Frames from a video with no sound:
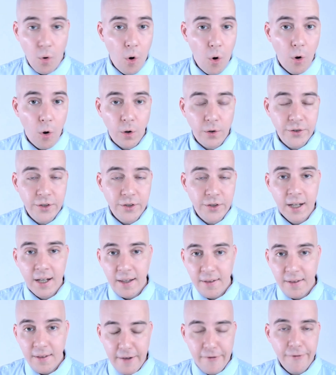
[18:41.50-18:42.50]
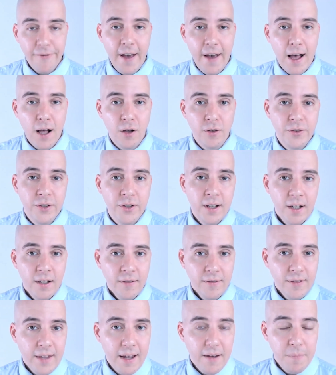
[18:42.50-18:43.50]
hold. They failed.
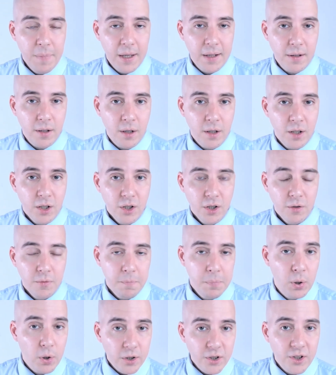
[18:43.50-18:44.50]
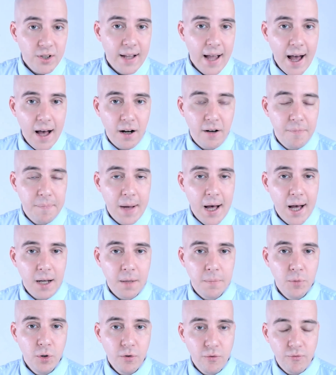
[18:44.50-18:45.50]
They have been pushed out of
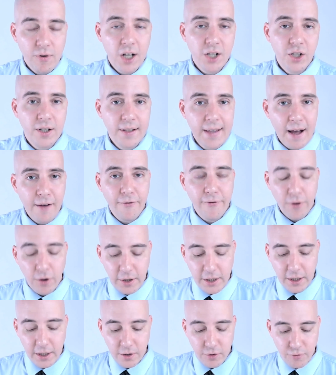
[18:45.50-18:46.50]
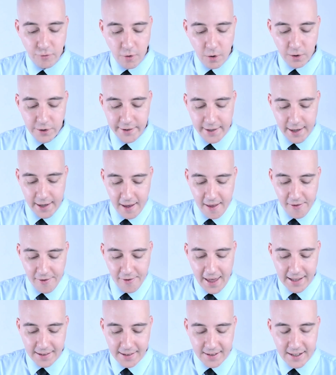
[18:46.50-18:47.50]
Bakhmut. Russia now fully controls
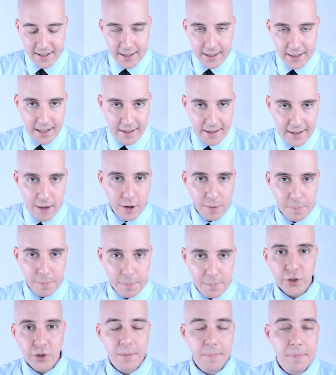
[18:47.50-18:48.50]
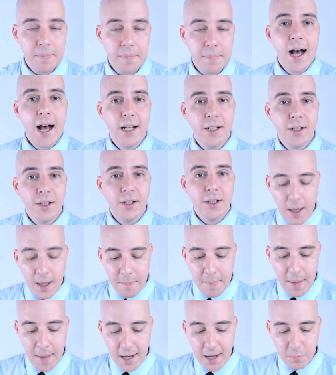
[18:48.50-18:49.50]
that city, and now they're pushing beyond
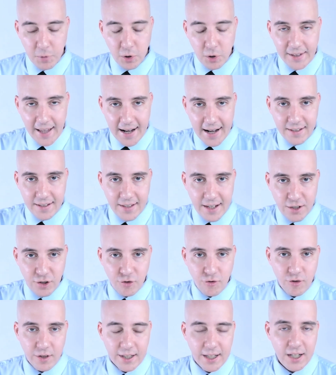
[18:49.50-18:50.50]
Bakhmut. That is a